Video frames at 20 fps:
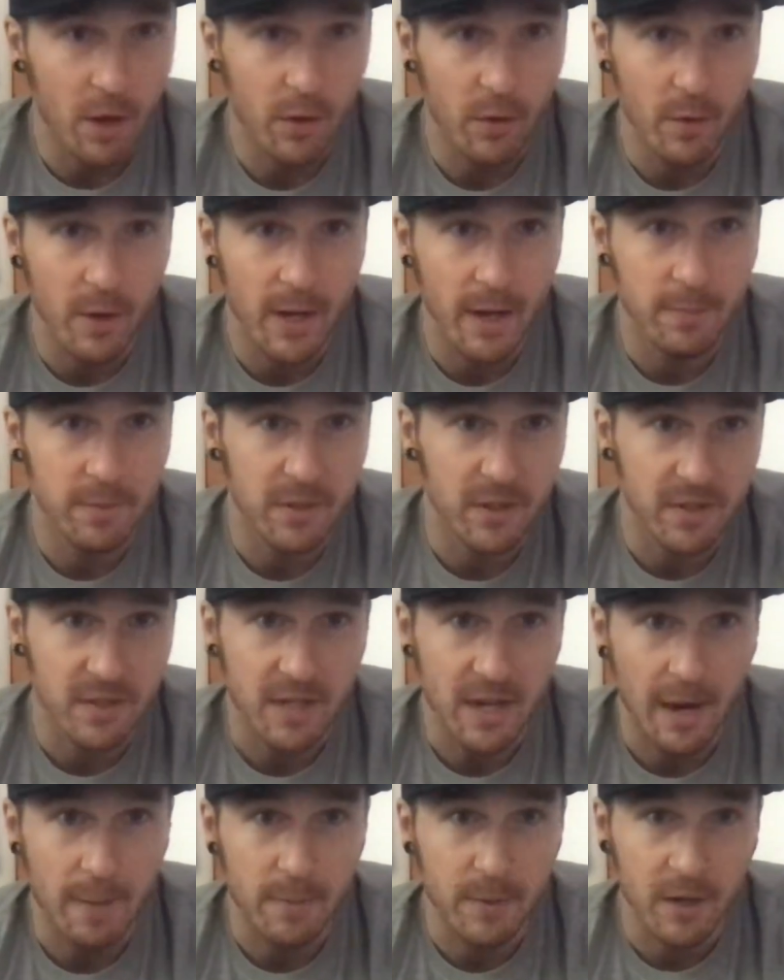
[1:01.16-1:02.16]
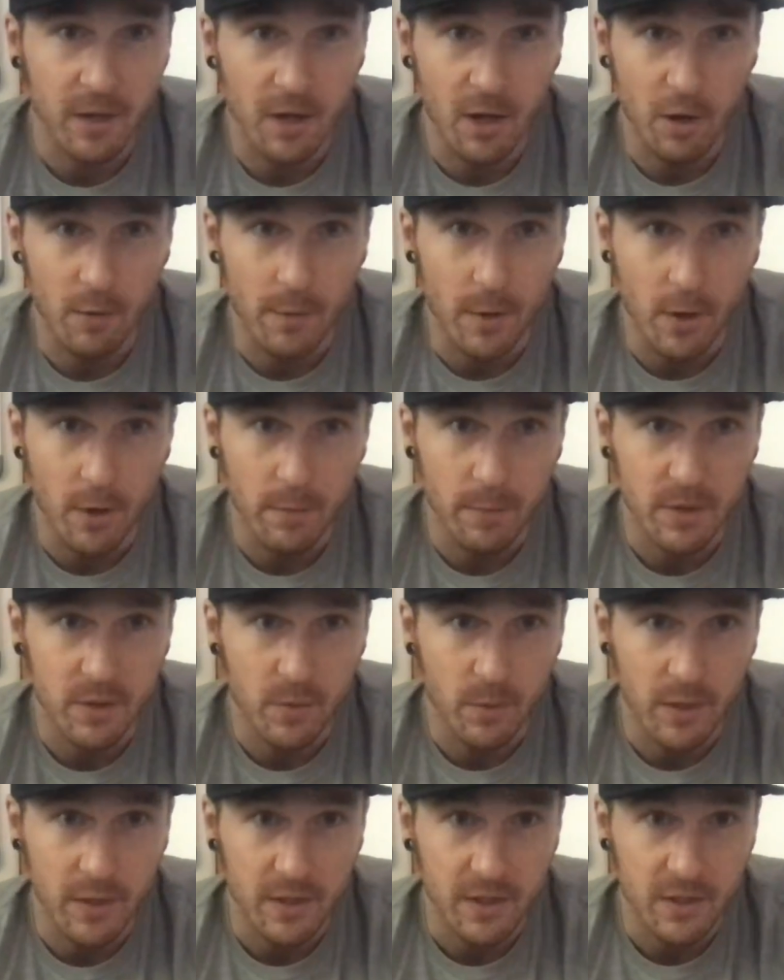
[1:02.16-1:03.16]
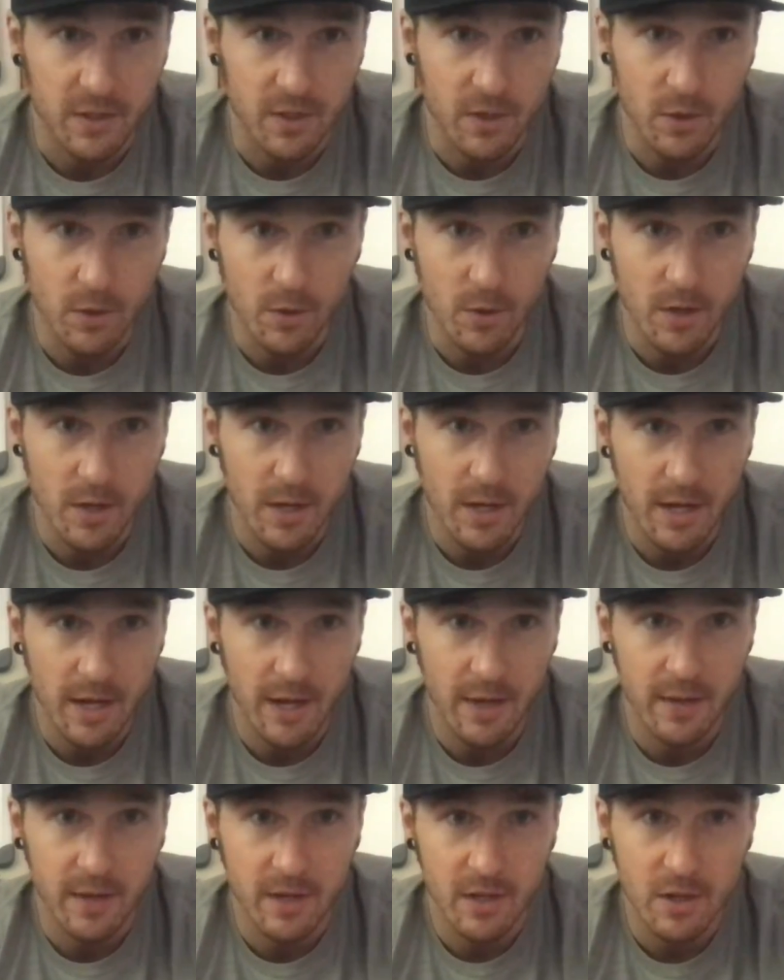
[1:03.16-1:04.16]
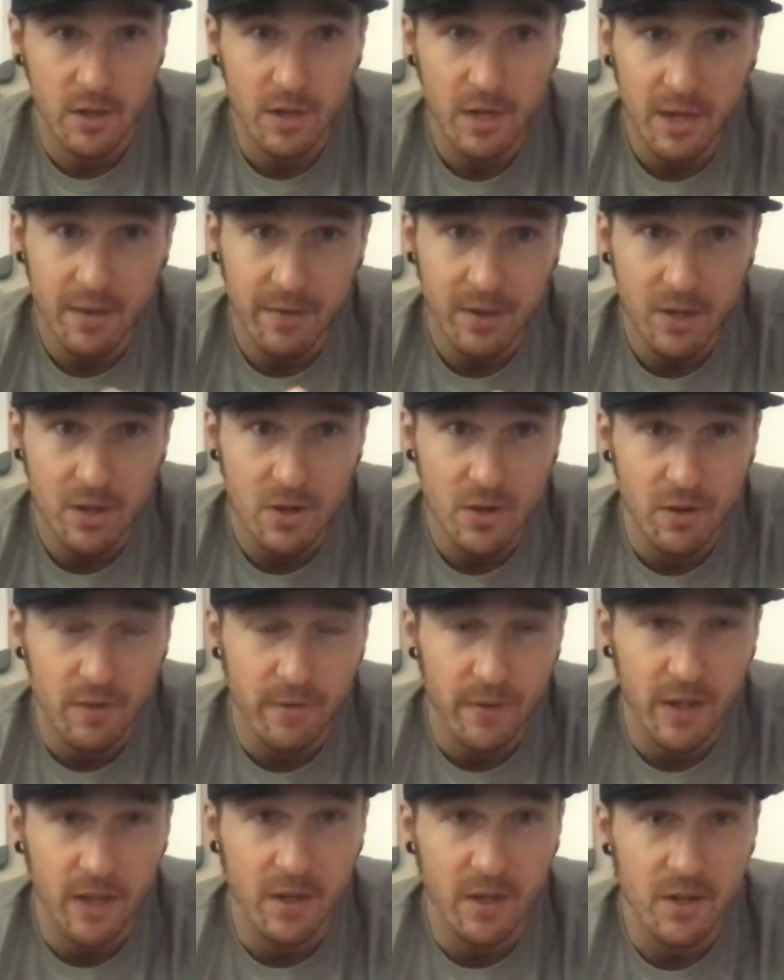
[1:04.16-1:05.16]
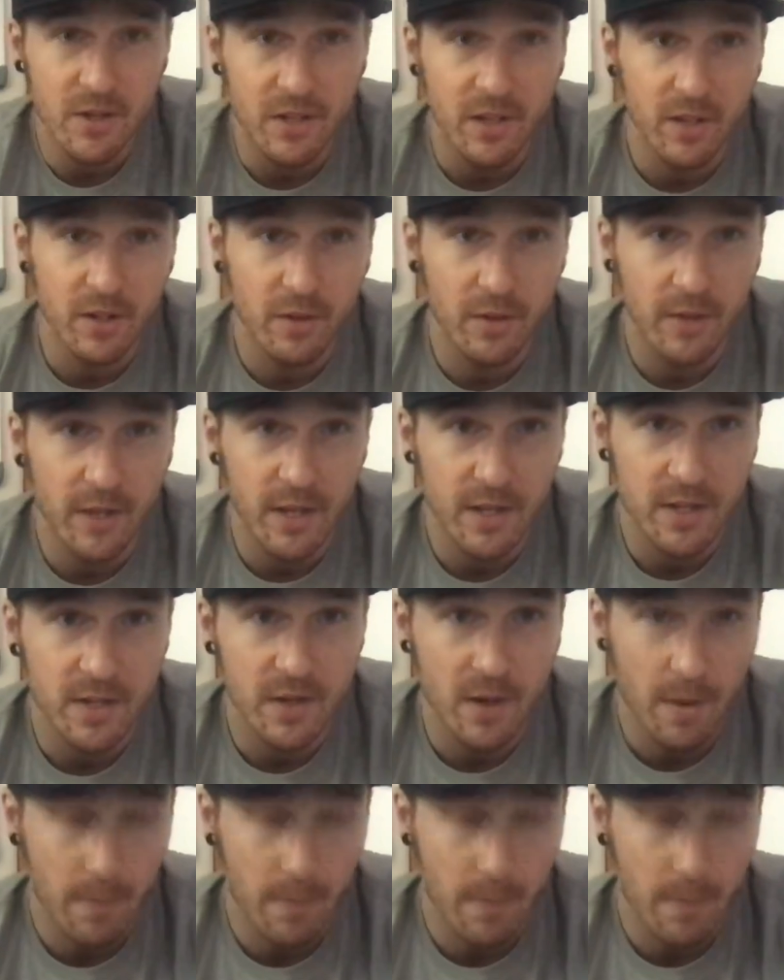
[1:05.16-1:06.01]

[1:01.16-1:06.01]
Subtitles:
the way up to the top of your elbow in between the two. And then you can even use your fingers to do this.